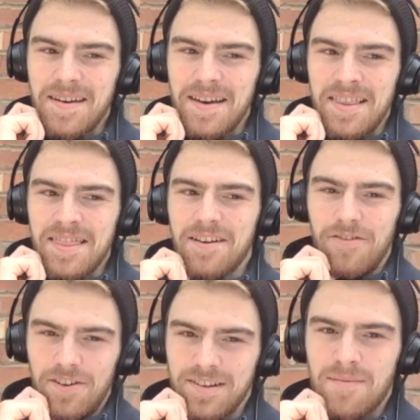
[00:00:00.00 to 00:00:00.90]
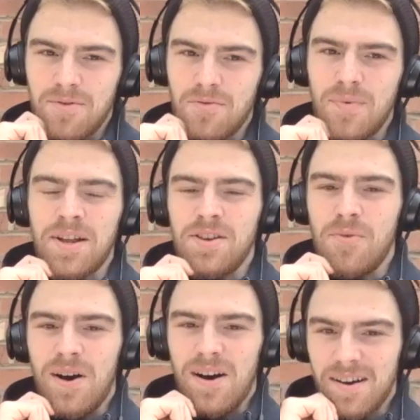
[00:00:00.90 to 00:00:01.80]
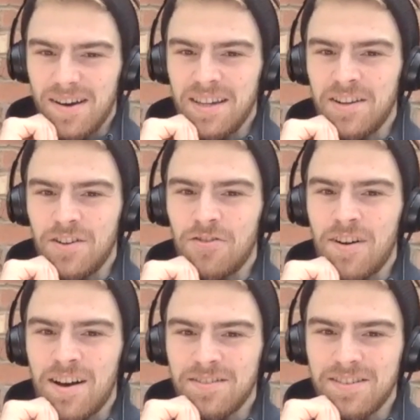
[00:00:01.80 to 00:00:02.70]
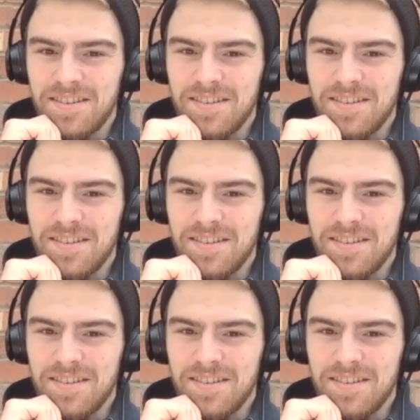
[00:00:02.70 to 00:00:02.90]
In that, for example, when you are in and around,